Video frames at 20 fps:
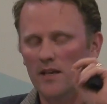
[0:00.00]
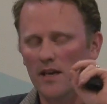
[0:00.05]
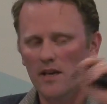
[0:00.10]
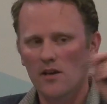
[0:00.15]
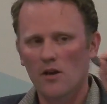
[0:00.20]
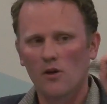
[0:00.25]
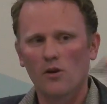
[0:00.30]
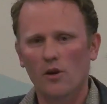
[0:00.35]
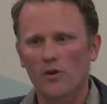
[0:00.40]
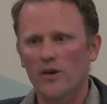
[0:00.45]

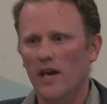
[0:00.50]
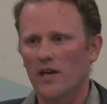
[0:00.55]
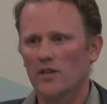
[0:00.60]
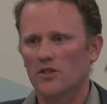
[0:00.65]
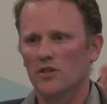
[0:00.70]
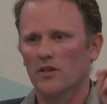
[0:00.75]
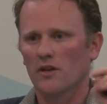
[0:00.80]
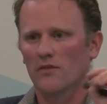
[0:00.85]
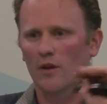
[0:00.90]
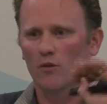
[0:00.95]

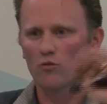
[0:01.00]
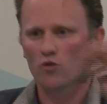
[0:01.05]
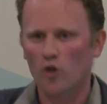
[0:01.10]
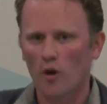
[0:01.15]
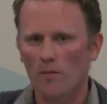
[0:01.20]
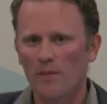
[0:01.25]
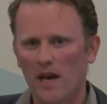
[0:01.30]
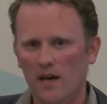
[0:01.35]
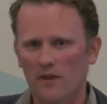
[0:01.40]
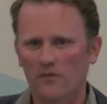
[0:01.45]
echolocation, and they'll
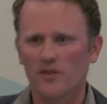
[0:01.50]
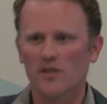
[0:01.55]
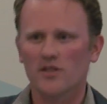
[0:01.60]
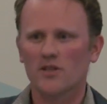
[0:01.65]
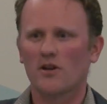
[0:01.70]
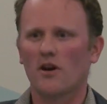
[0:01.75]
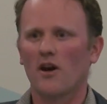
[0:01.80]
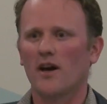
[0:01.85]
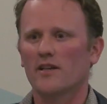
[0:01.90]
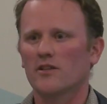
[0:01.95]
drop out of the
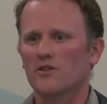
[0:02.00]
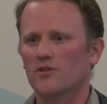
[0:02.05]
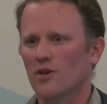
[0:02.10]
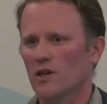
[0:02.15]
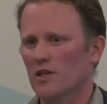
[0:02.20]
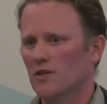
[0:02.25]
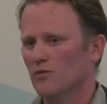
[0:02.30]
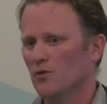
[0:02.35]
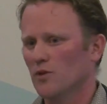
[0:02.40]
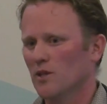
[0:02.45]
sky to try
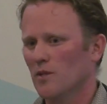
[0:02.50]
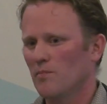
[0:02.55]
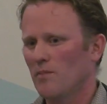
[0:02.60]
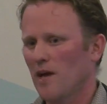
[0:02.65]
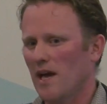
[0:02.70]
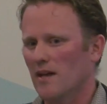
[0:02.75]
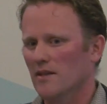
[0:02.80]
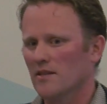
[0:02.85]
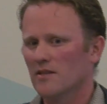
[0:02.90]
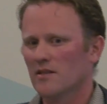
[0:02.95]
and avoid the
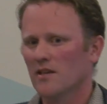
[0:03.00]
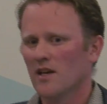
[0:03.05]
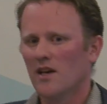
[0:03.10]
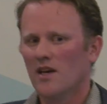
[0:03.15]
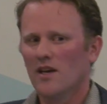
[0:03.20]
bats.